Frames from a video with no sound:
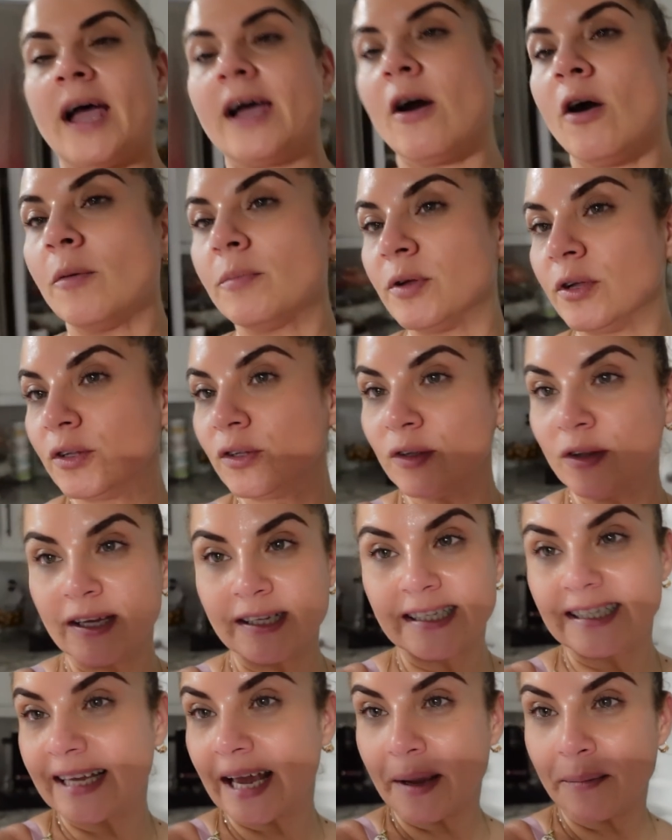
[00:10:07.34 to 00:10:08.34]
I hope you do the
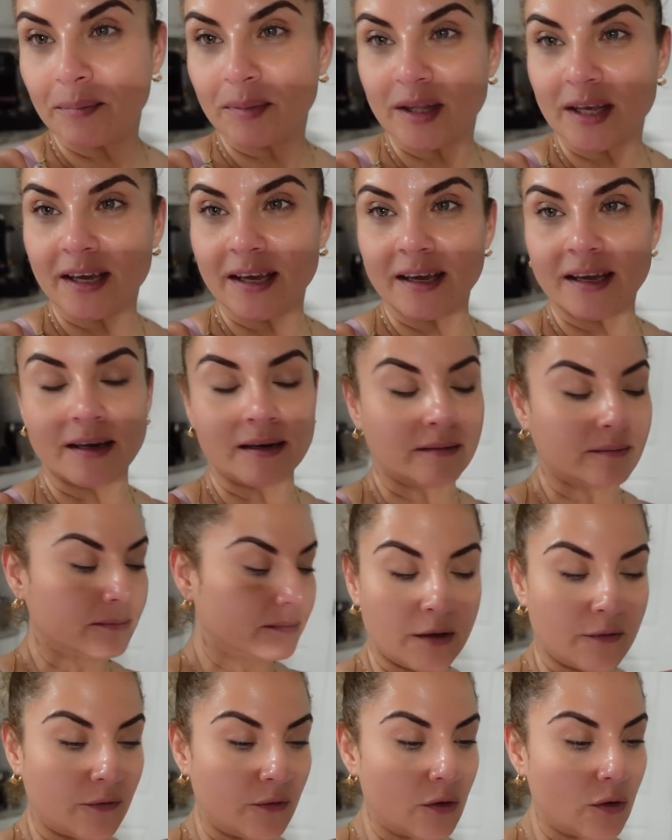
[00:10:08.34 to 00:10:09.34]
same thing.
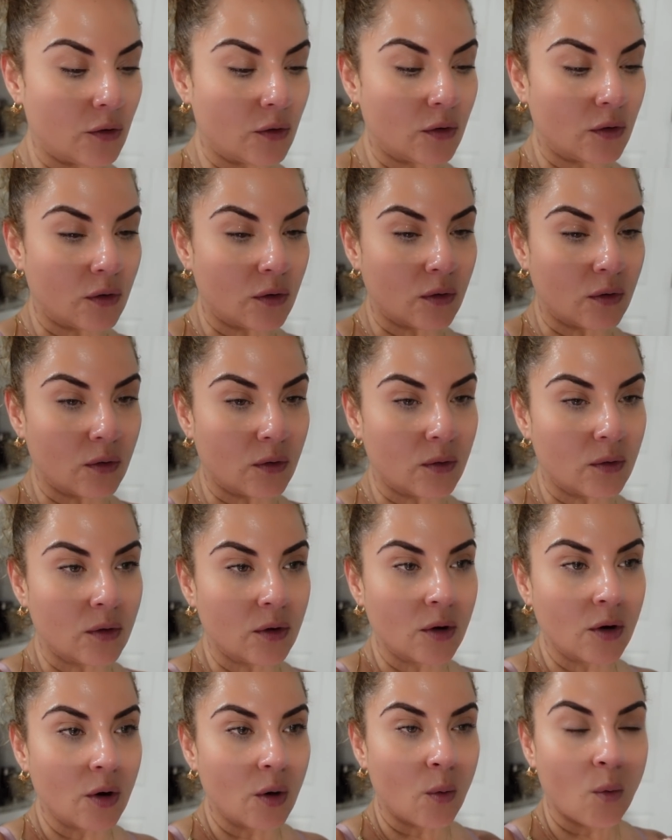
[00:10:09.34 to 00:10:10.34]
If you
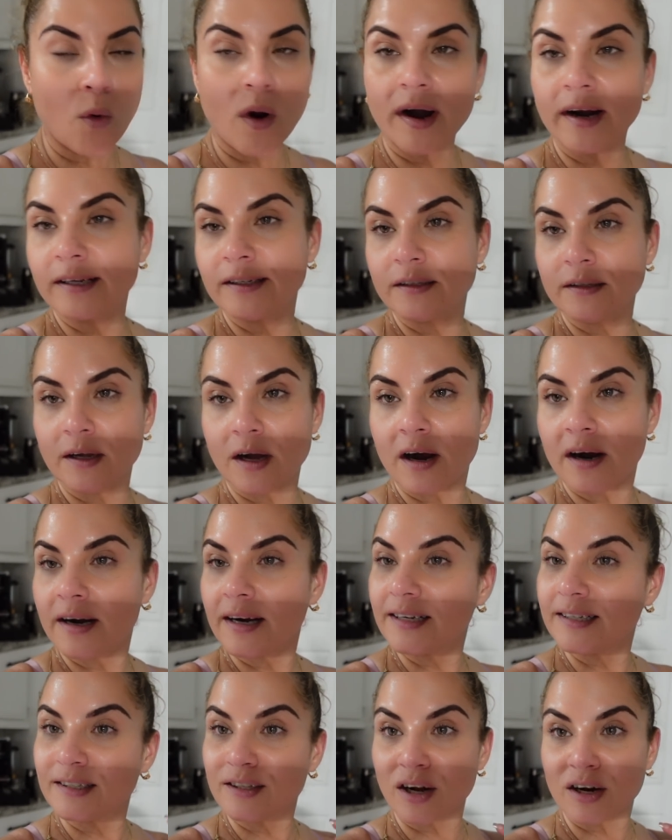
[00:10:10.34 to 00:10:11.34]
wanna
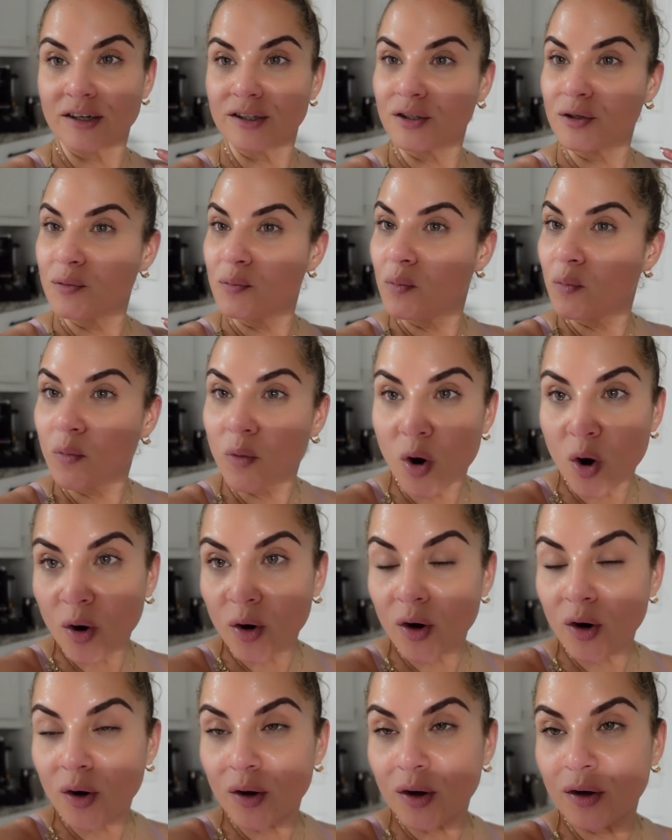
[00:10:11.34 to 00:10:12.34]
start
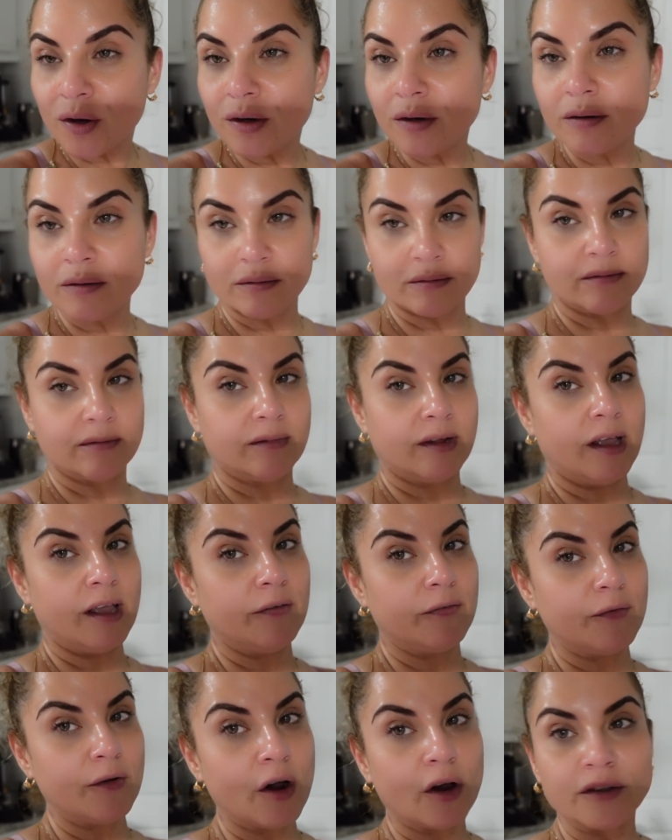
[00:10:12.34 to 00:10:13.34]
tomorrow,
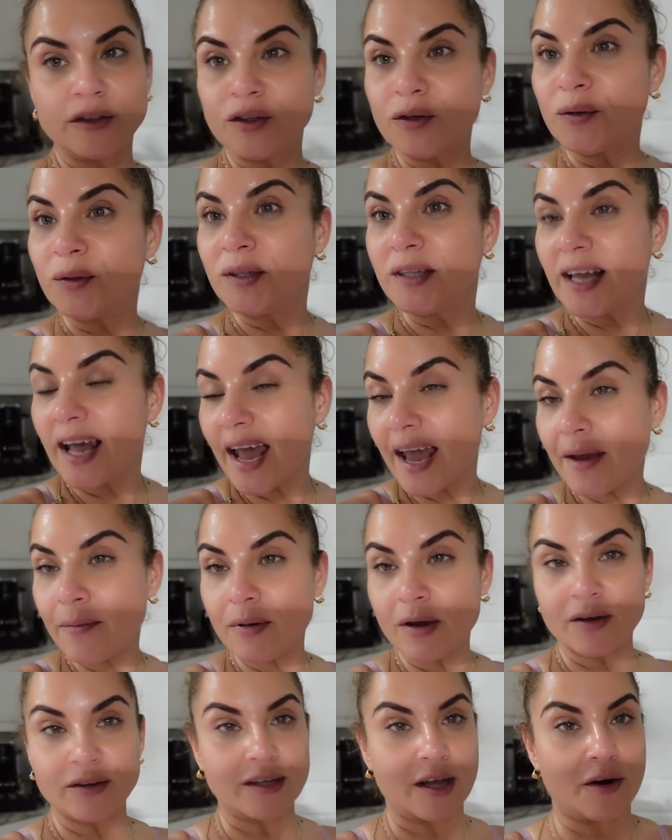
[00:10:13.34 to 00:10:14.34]
if not today,
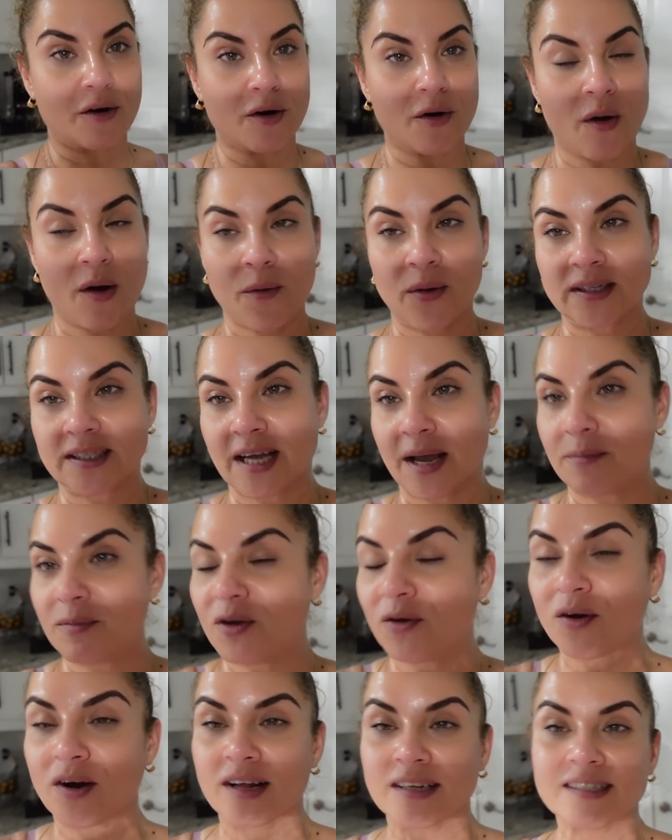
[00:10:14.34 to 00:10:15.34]
because I don't know what time
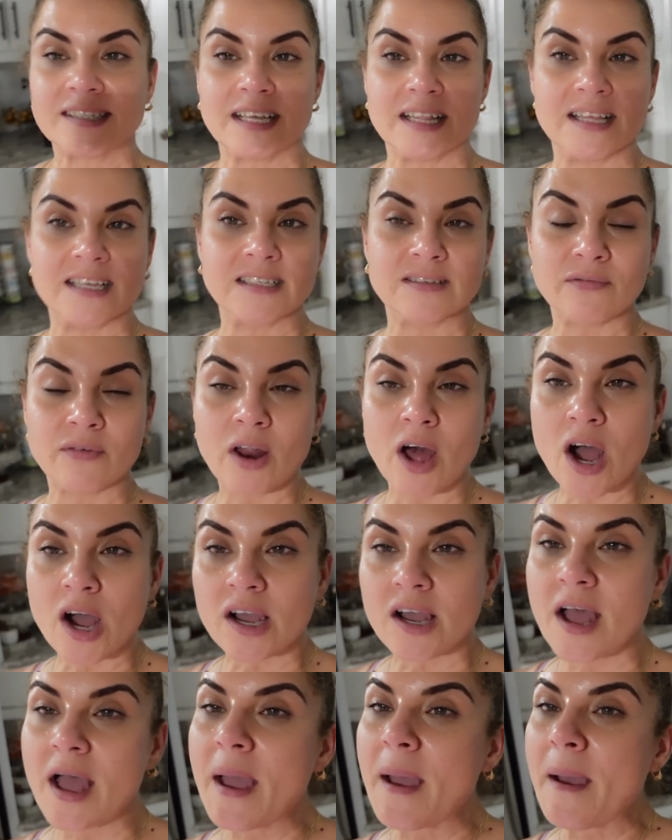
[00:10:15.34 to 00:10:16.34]
you're gonna see this vlog,